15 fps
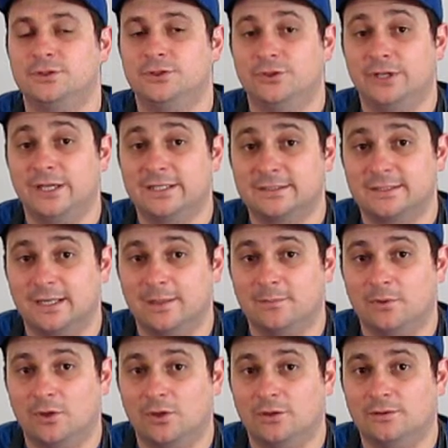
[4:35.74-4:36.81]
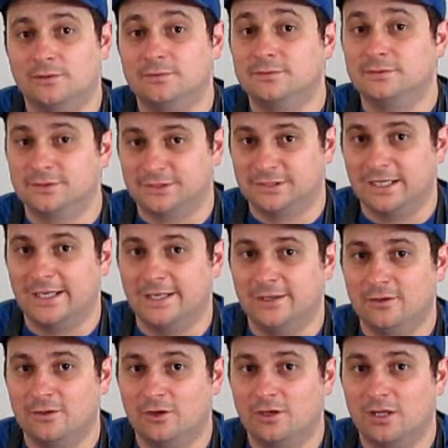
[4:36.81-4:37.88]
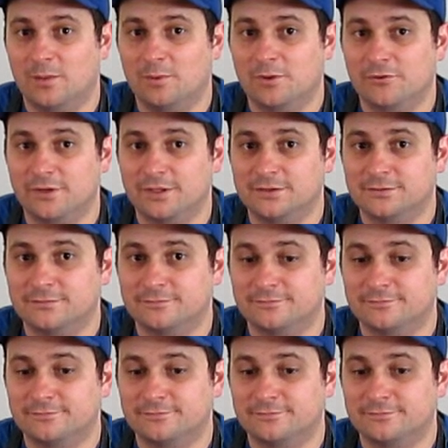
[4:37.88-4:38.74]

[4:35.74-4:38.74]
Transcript: See you next time on Sailing on Elbow Grease.